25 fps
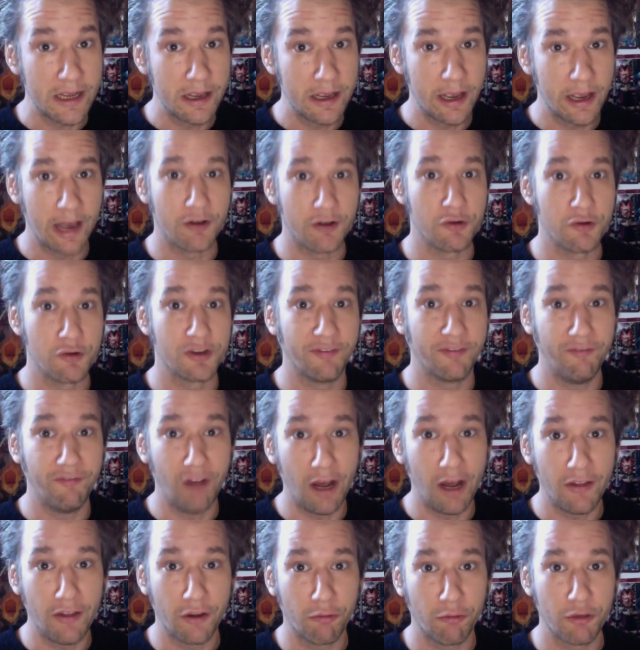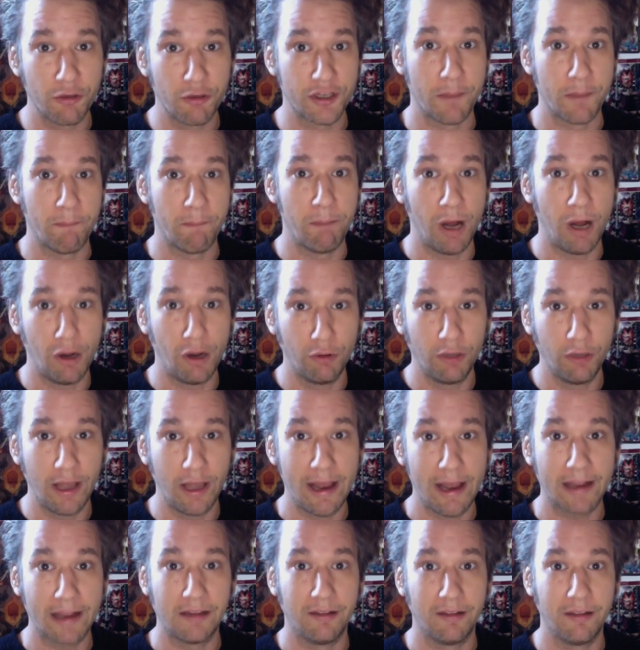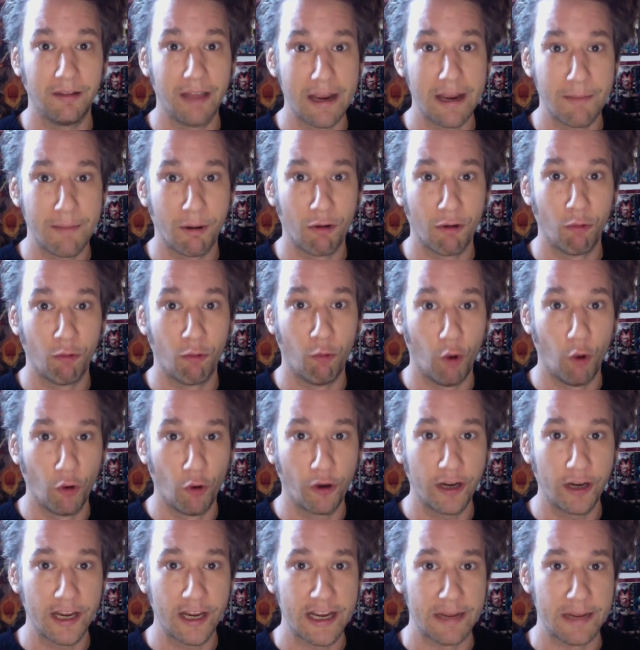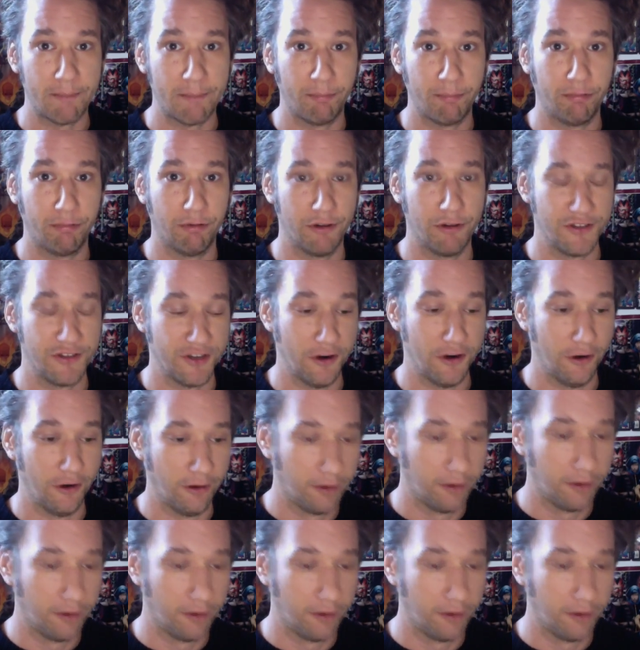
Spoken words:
and whose father was a Polack labor war camp prisoner.